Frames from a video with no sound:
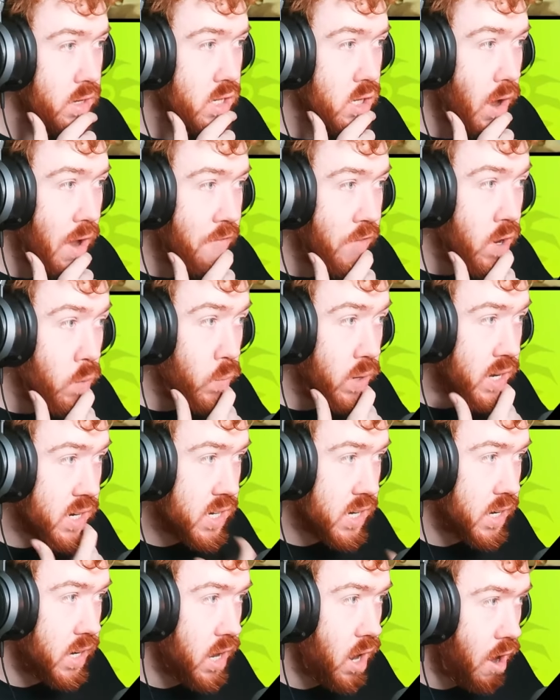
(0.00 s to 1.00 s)
So I think we can
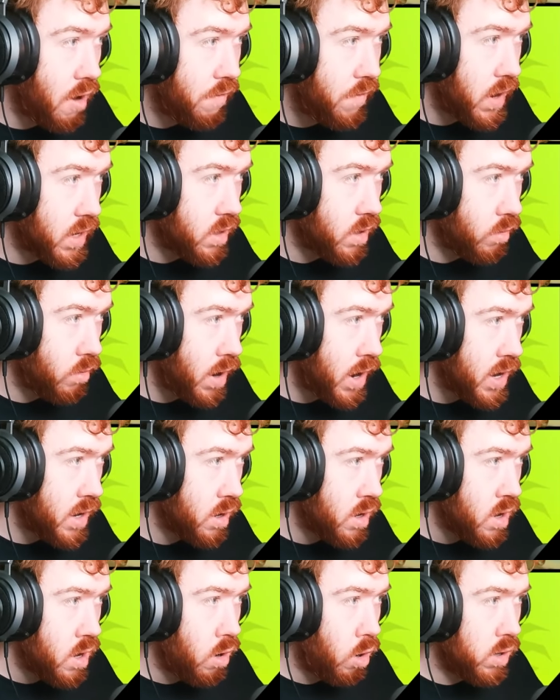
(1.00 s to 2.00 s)
see they are affected, right?